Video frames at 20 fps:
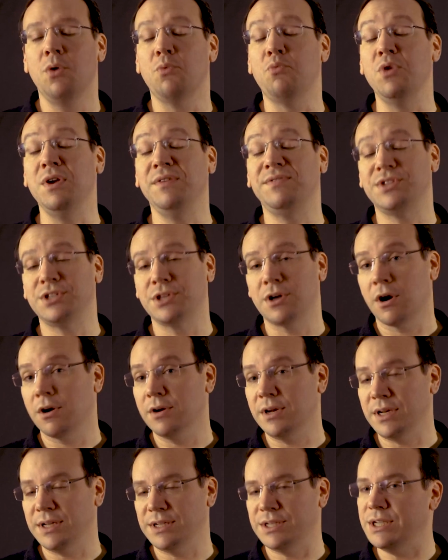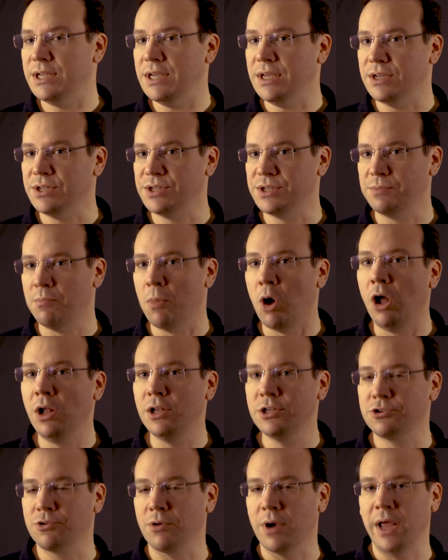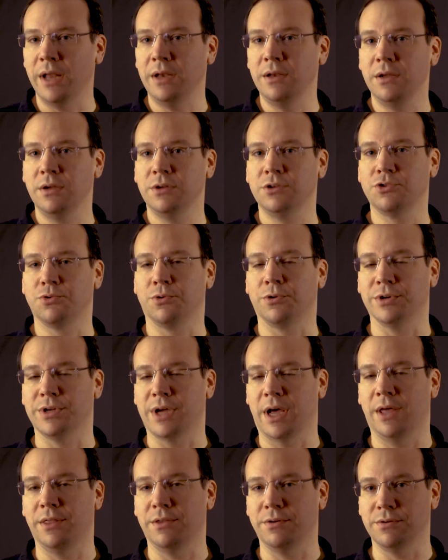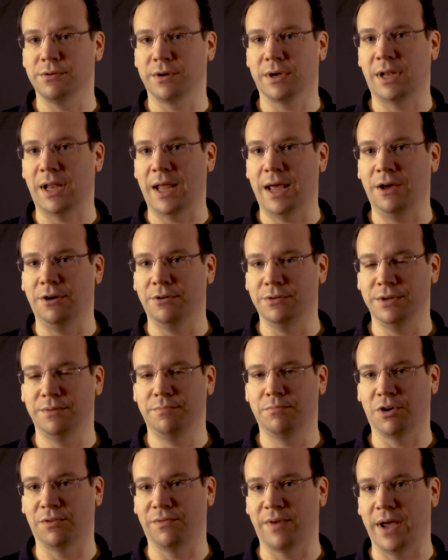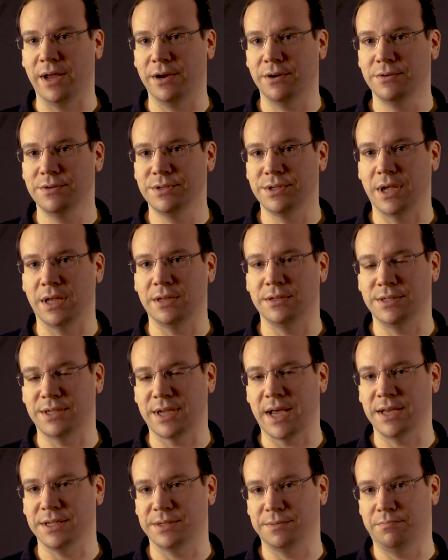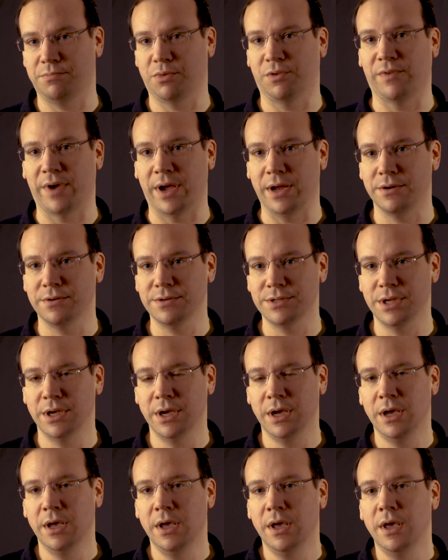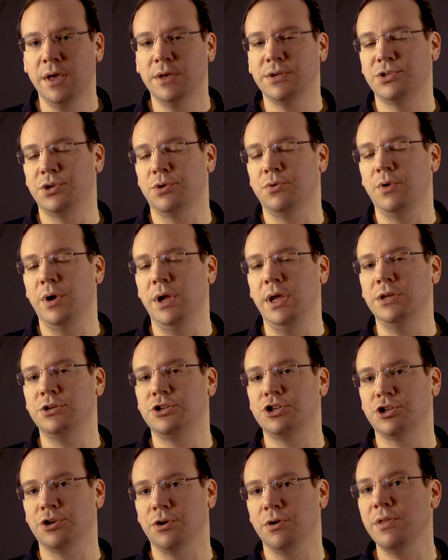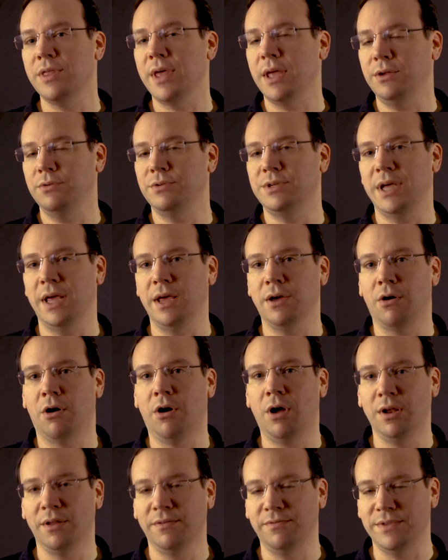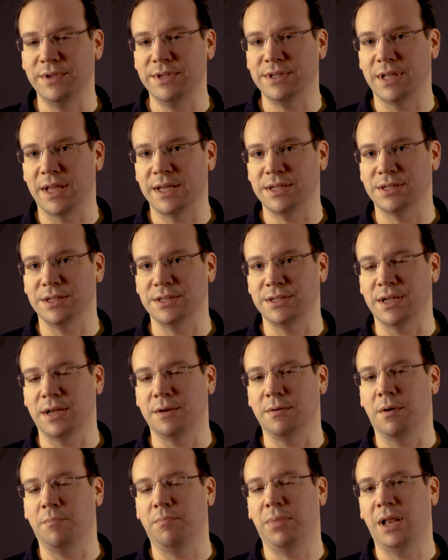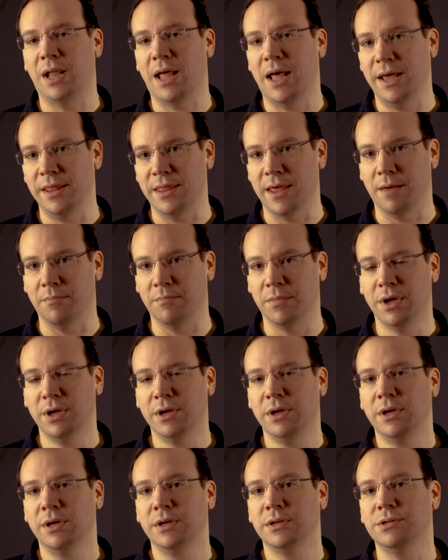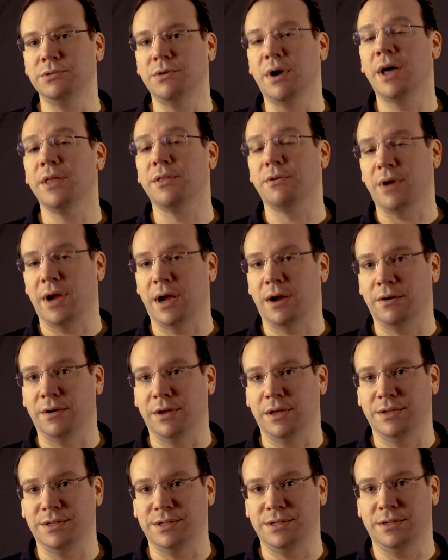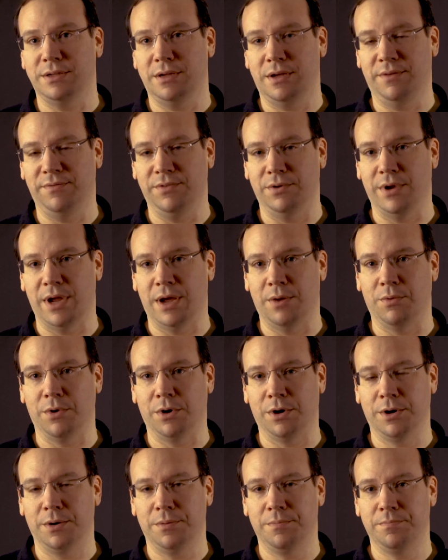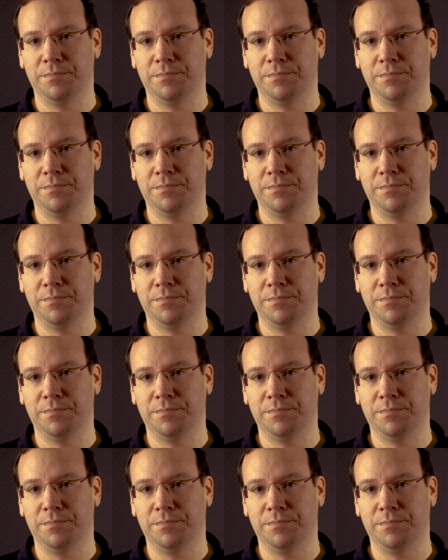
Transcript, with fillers: We've started to see a small trend toward other cloud providers and SaaS providers. So ensure that you take all of these lessons and apply them to other areas of your network.